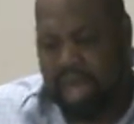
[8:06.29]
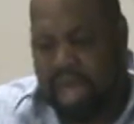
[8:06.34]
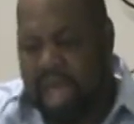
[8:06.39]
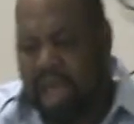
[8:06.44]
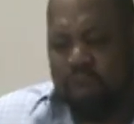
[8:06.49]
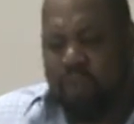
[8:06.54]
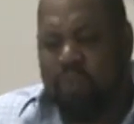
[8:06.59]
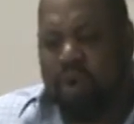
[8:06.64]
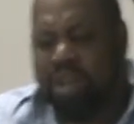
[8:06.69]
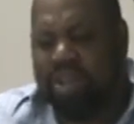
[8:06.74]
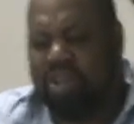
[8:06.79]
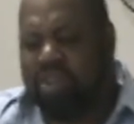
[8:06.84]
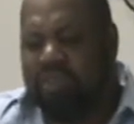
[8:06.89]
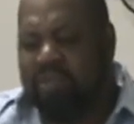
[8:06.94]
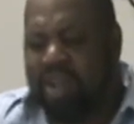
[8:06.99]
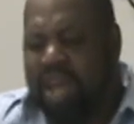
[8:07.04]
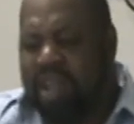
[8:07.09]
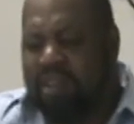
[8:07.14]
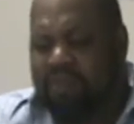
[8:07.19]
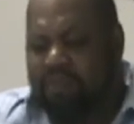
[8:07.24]
And what do
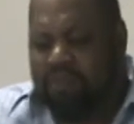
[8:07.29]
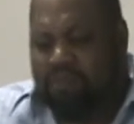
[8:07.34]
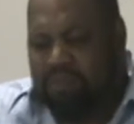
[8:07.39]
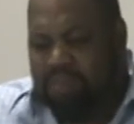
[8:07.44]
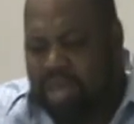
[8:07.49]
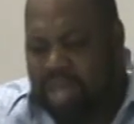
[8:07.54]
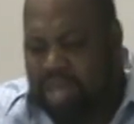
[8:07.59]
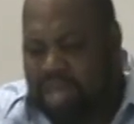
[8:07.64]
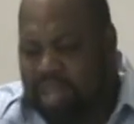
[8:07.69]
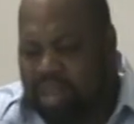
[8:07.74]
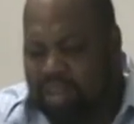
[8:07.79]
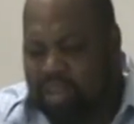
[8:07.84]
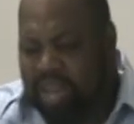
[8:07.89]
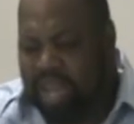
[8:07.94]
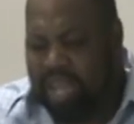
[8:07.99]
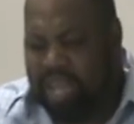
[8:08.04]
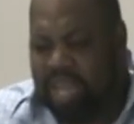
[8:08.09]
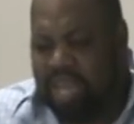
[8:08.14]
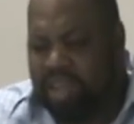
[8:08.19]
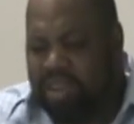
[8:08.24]
that mean
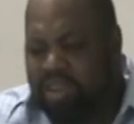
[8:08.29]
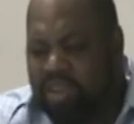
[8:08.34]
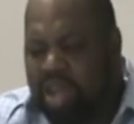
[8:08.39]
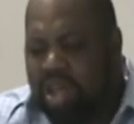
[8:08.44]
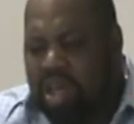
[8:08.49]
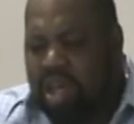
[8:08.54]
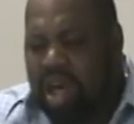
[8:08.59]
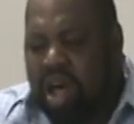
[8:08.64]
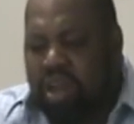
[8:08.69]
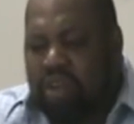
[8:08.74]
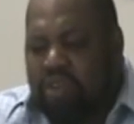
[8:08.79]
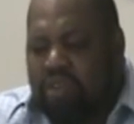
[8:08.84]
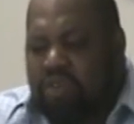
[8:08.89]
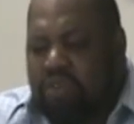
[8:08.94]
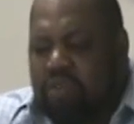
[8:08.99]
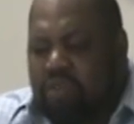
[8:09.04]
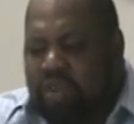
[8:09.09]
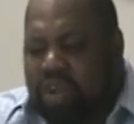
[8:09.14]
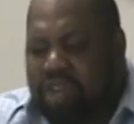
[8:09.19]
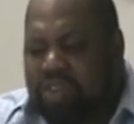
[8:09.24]
that he's a new
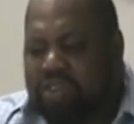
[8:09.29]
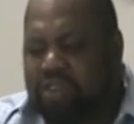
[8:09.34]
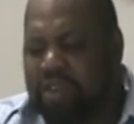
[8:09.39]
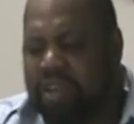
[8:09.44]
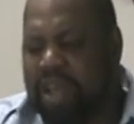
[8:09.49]
creature?